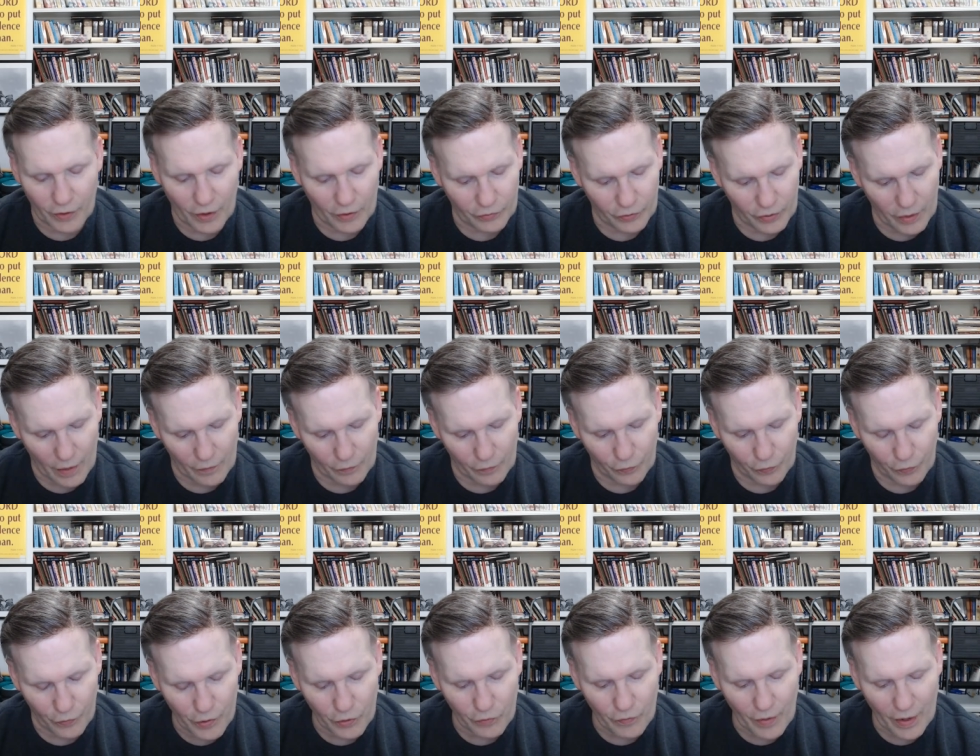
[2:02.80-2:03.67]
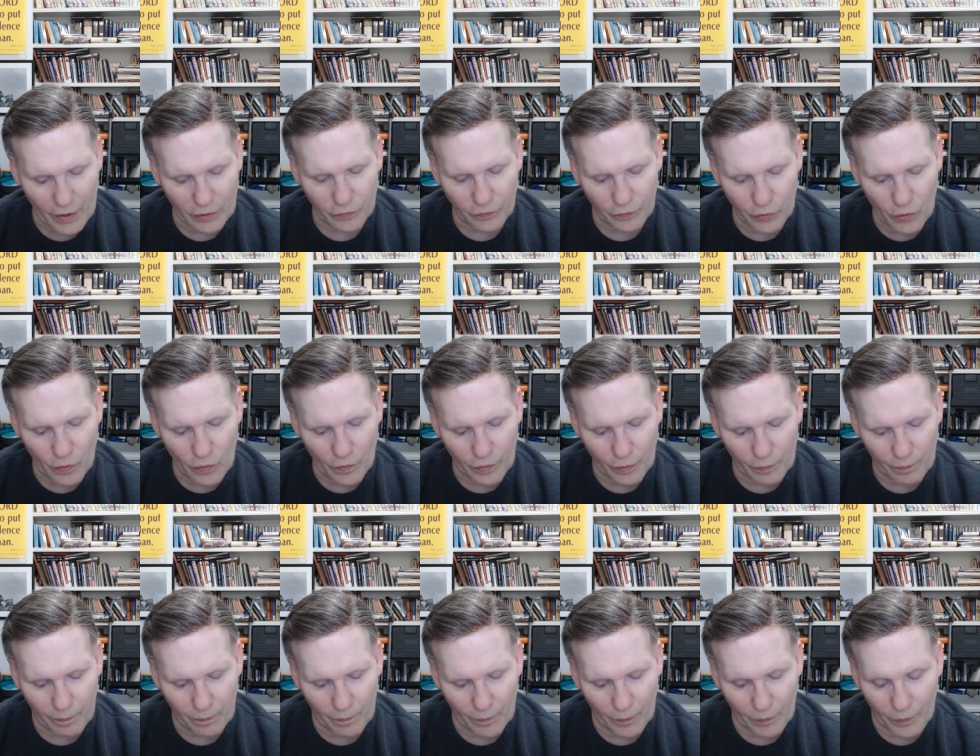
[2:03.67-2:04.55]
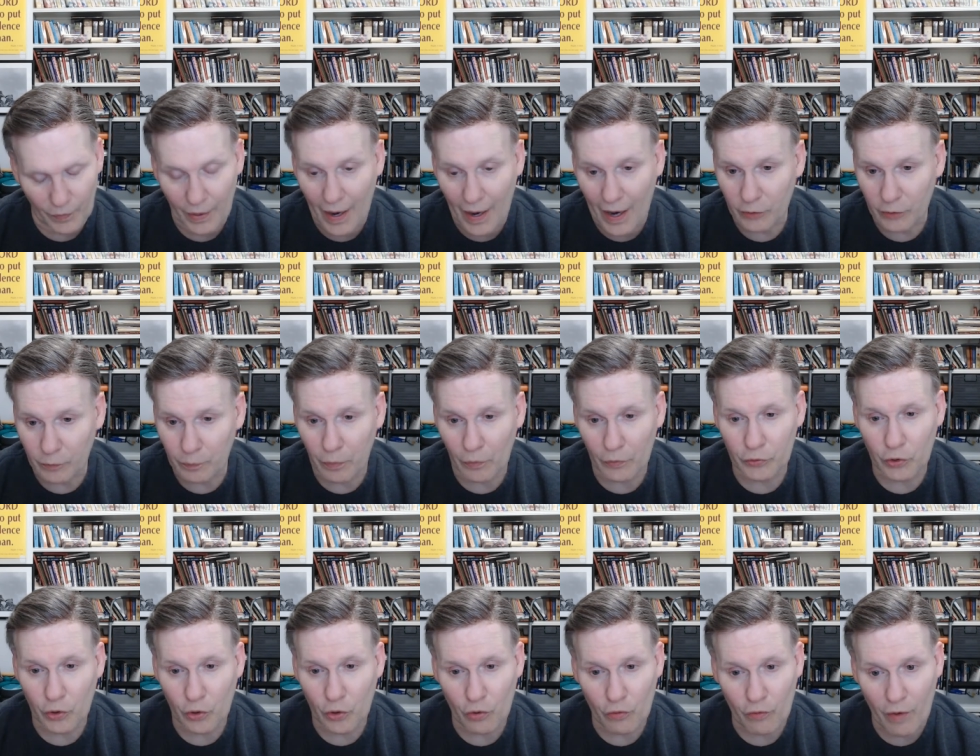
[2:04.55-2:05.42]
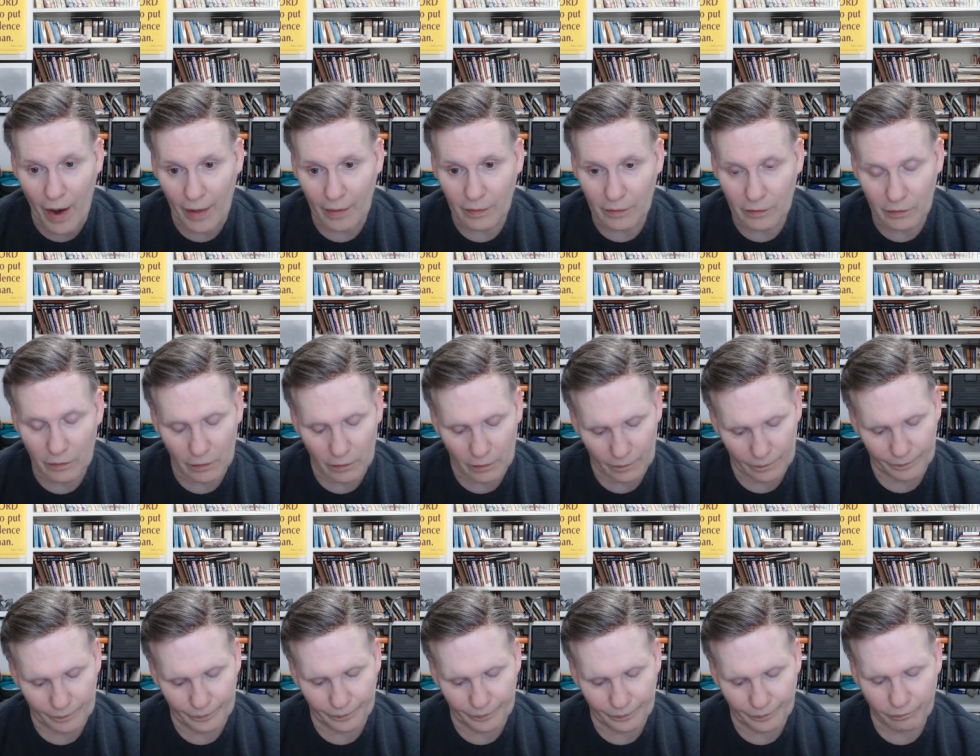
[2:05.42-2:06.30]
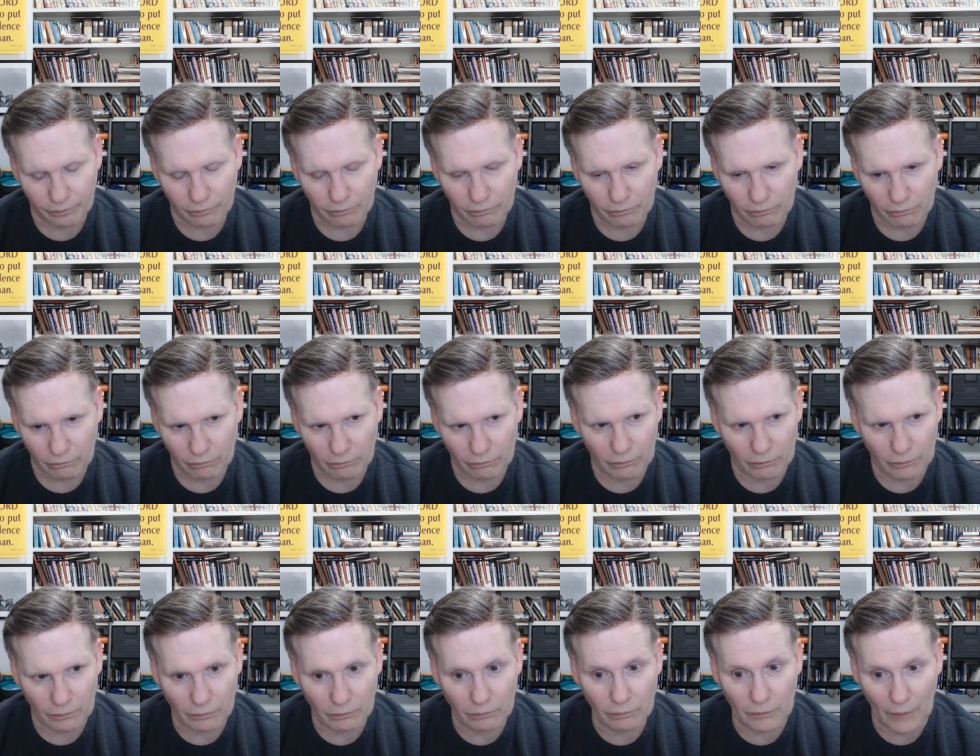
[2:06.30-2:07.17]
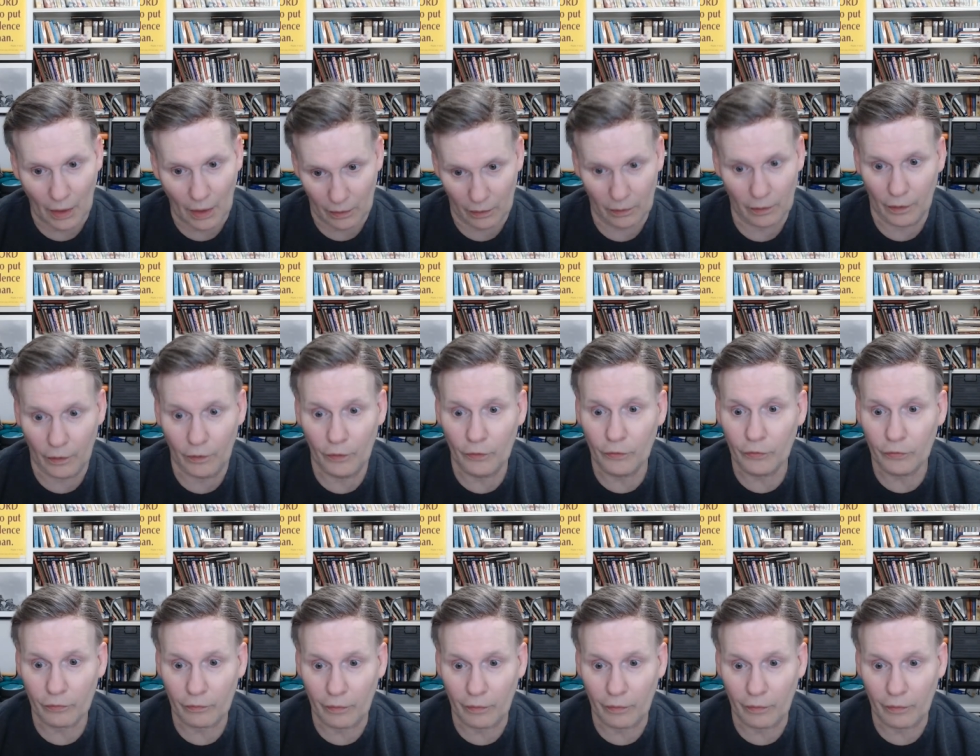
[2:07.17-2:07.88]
here, if a free grace view of the, the gospel is correct, and it is,